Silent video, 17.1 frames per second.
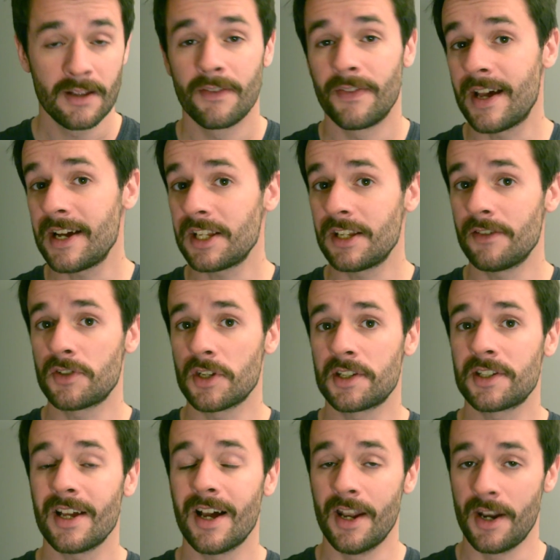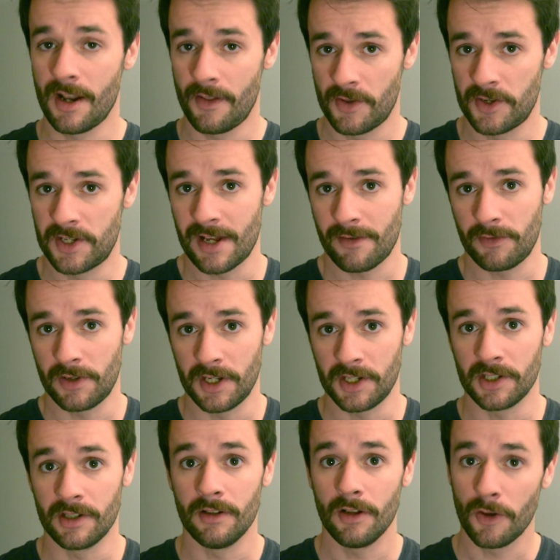That gives us another
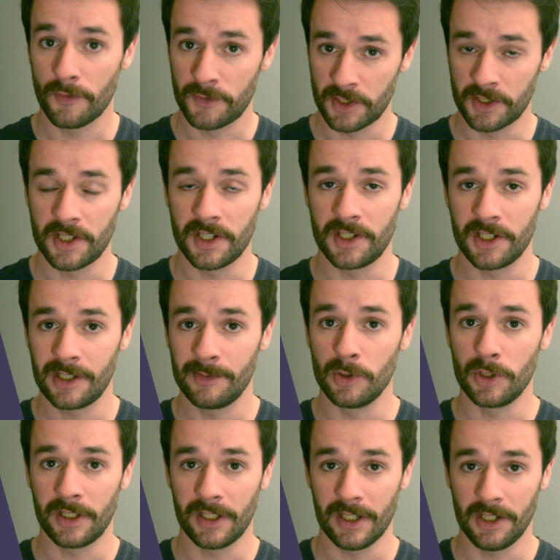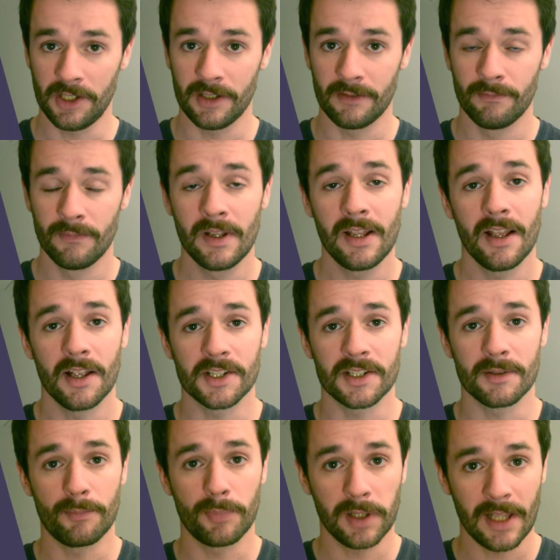definition of strategic communication. It's
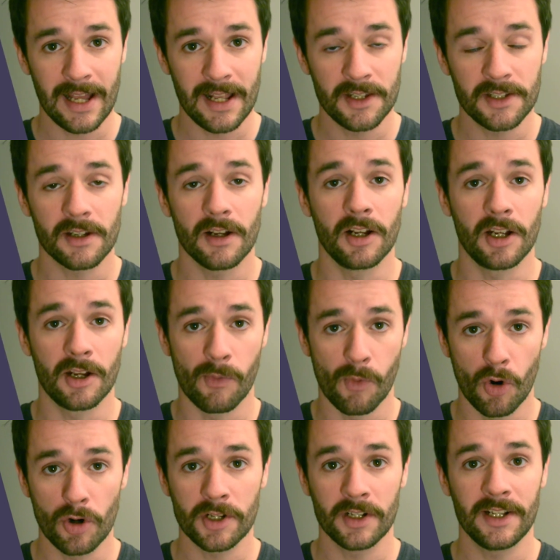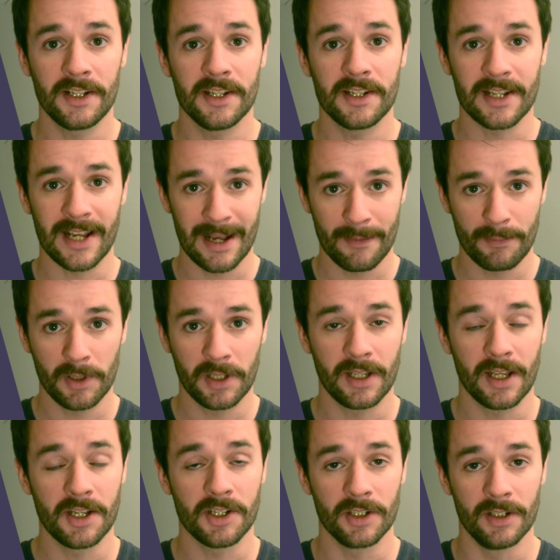the planned and coordinated
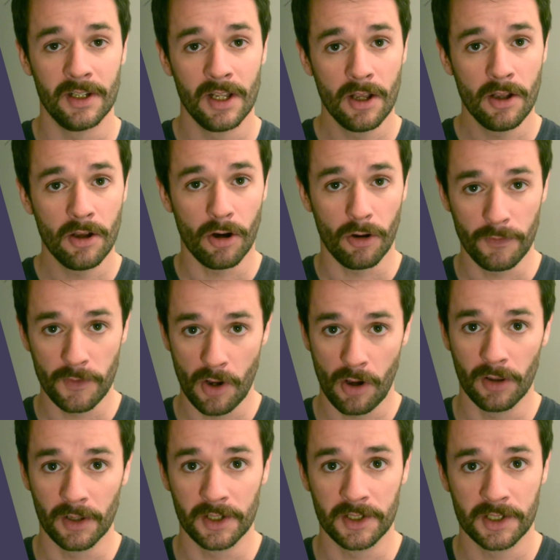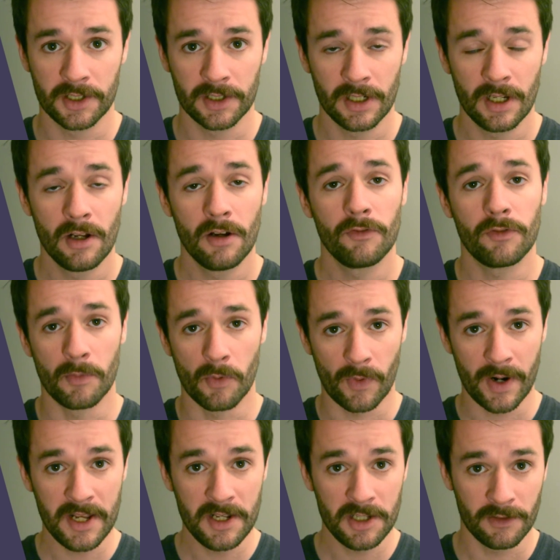application of knowledge from a
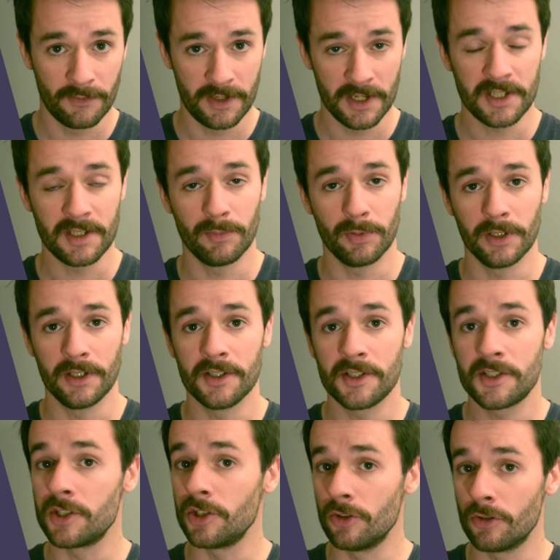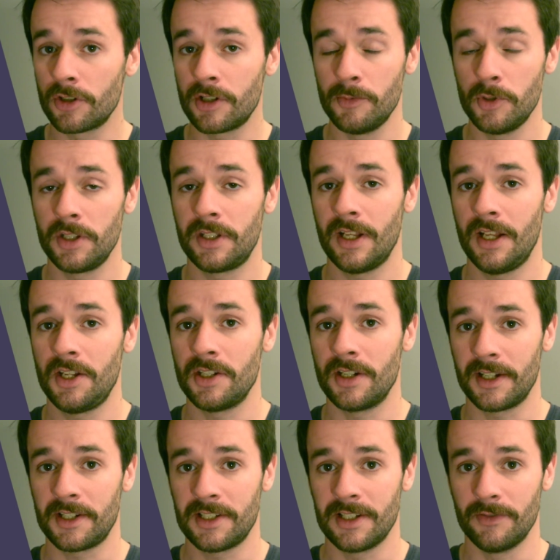range of disciplines to your
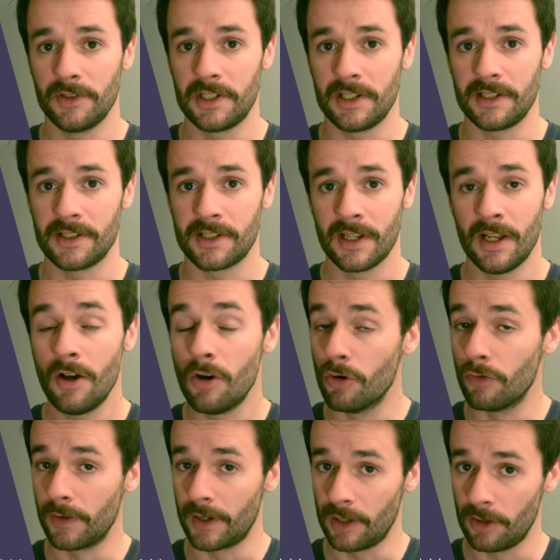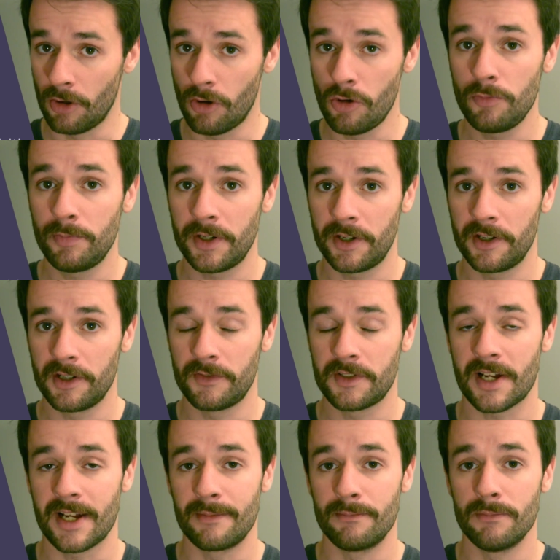communication activities over a long period of
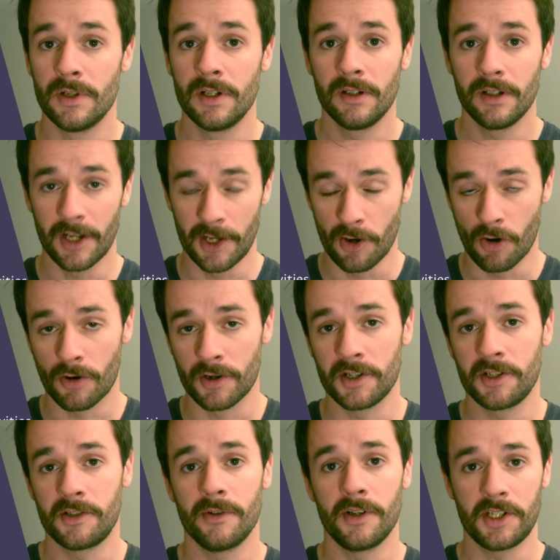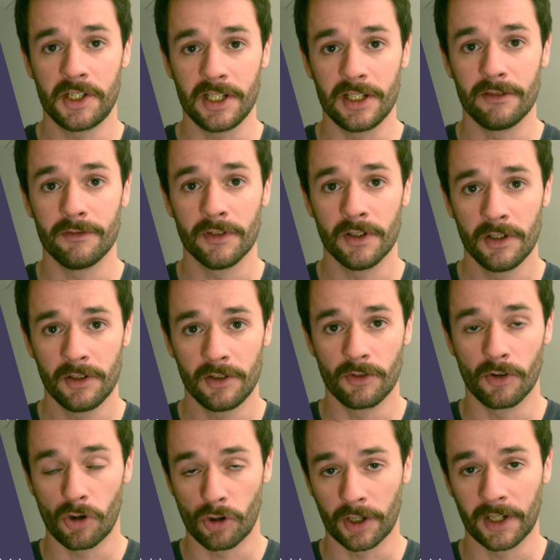time in order to achieve
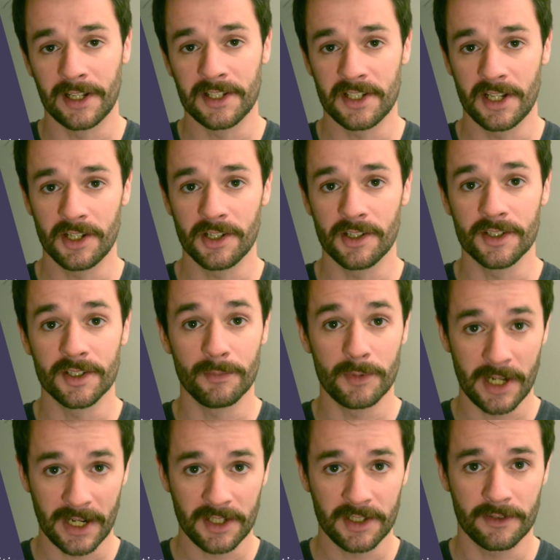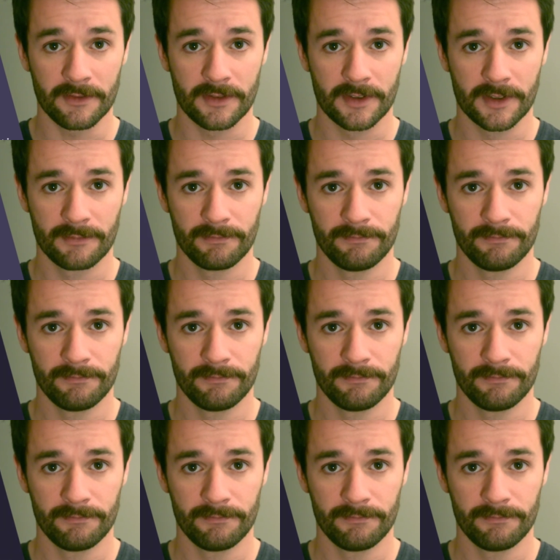your organization's objectives.